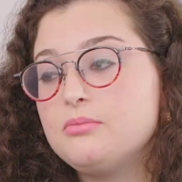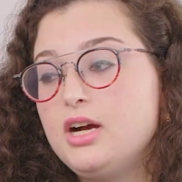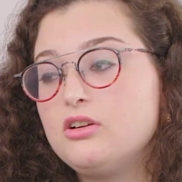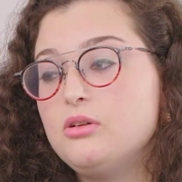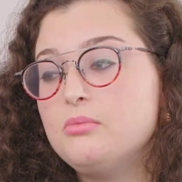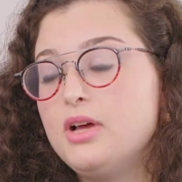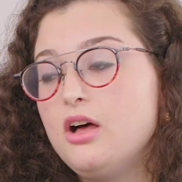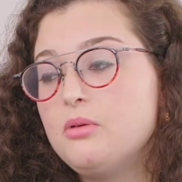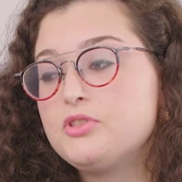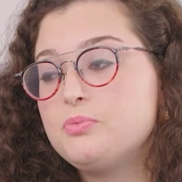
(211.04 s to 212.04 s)
Makom
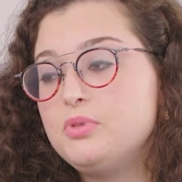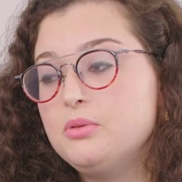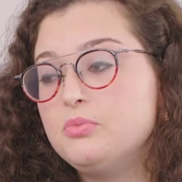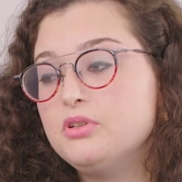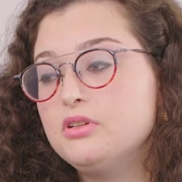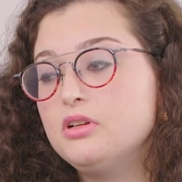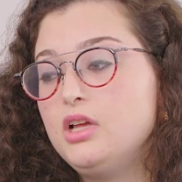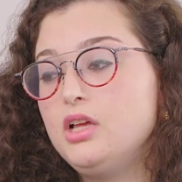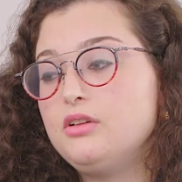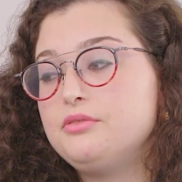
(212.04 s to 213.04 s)
helps people
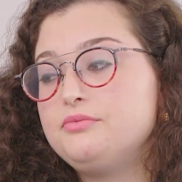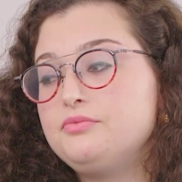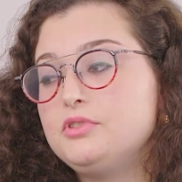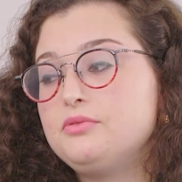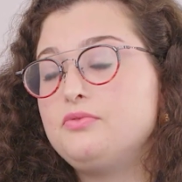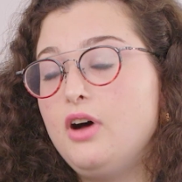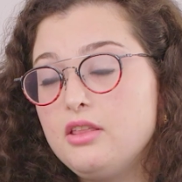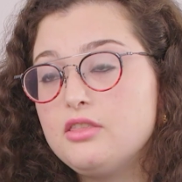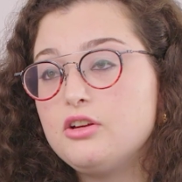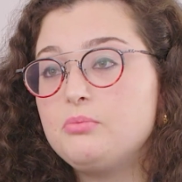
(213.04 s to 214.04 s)

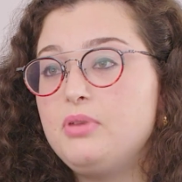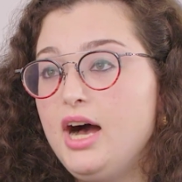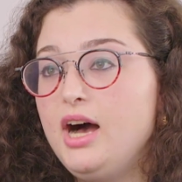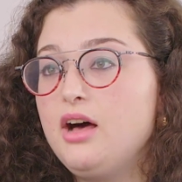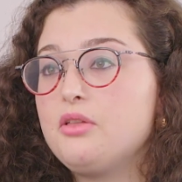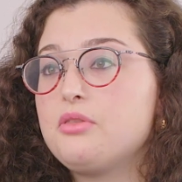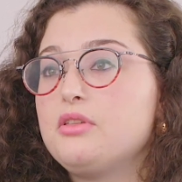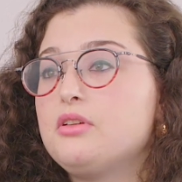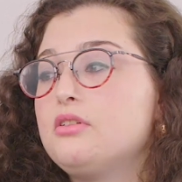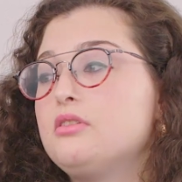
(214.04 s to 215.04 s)
find their
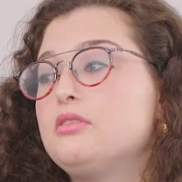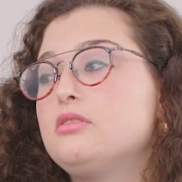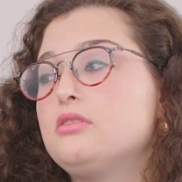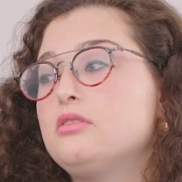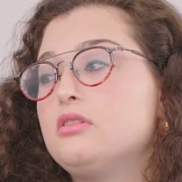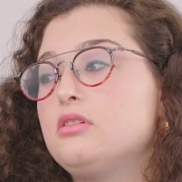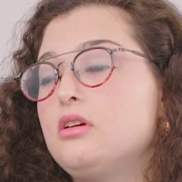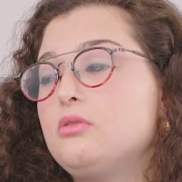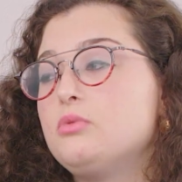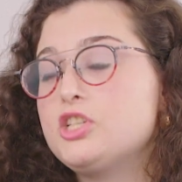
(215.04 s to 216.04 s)
path,
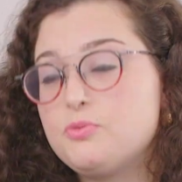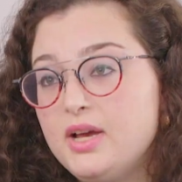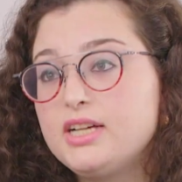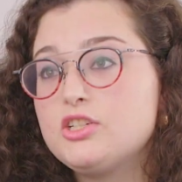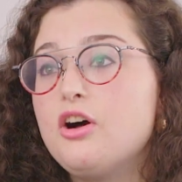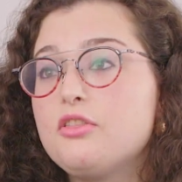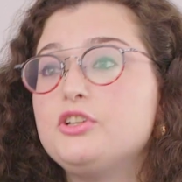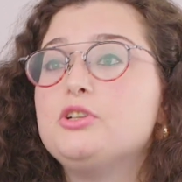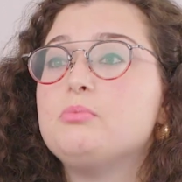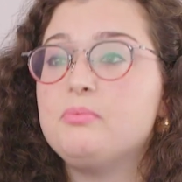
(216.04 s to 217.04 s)
respect
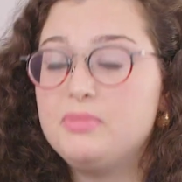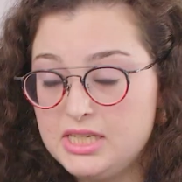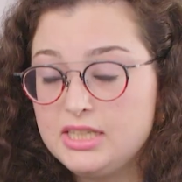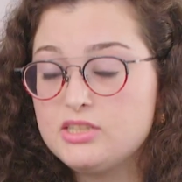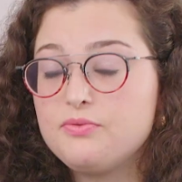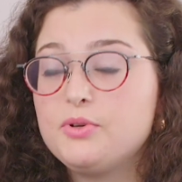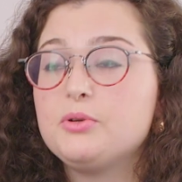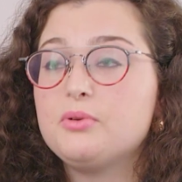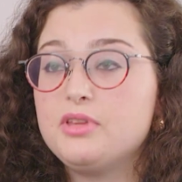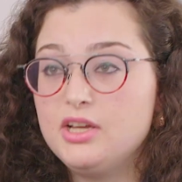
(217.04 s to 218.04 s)
other human beings for
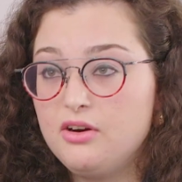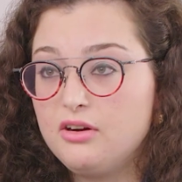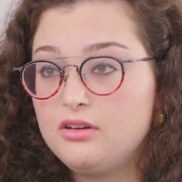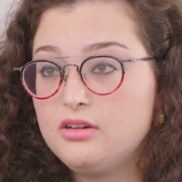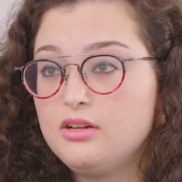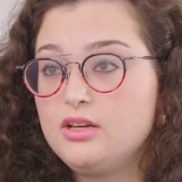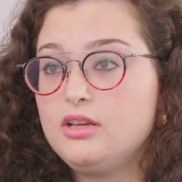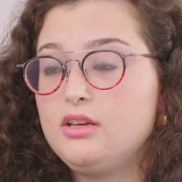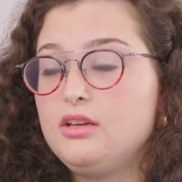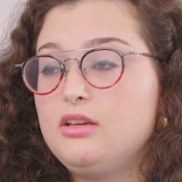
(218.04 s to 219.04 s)
who they are,
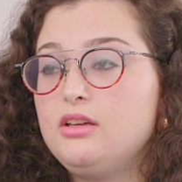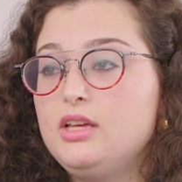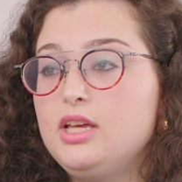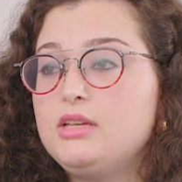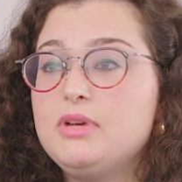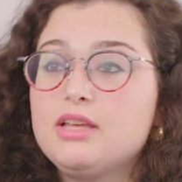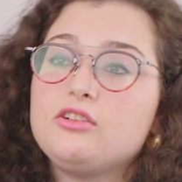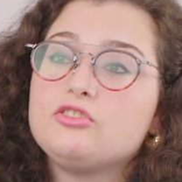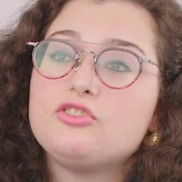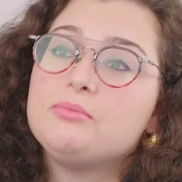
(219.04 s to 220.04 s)
and make
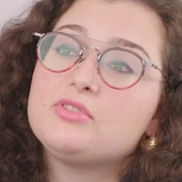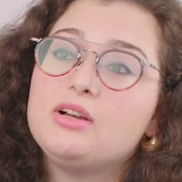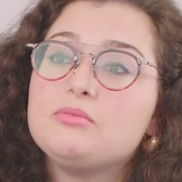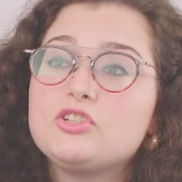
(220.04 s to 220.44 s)
their dreams come